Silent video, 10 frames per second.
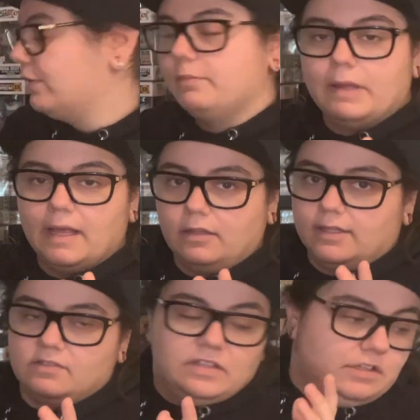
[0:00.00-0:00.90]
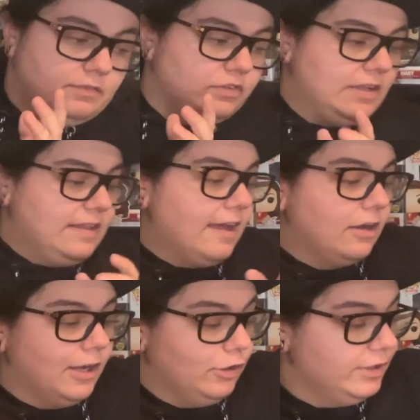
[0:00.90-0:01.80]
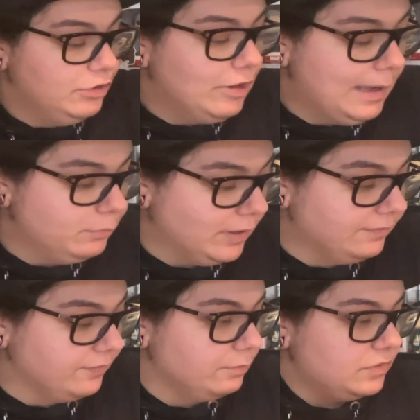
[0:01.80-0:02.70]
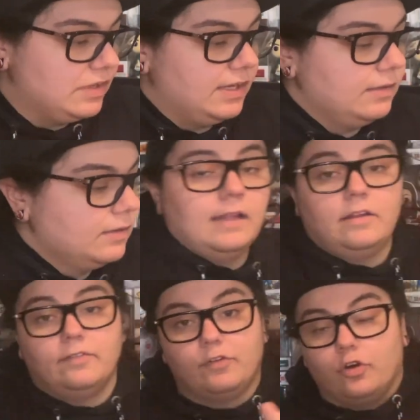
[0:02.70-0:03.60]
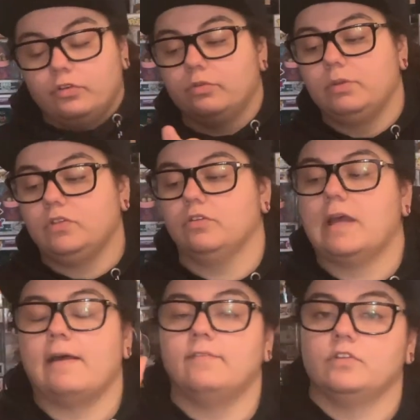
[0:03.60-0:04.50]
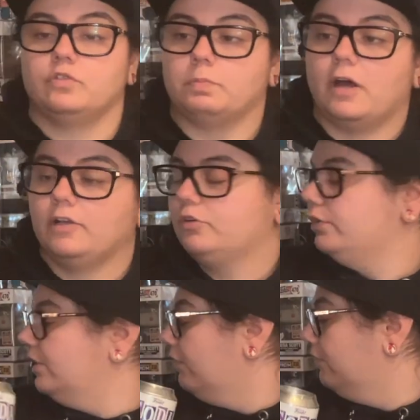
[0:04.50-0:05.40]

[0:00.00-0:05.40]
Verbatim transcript: her at the back. Like I said, you've seen that. I already grabbed one from Zing. And then, of course, we do have Spy Core to go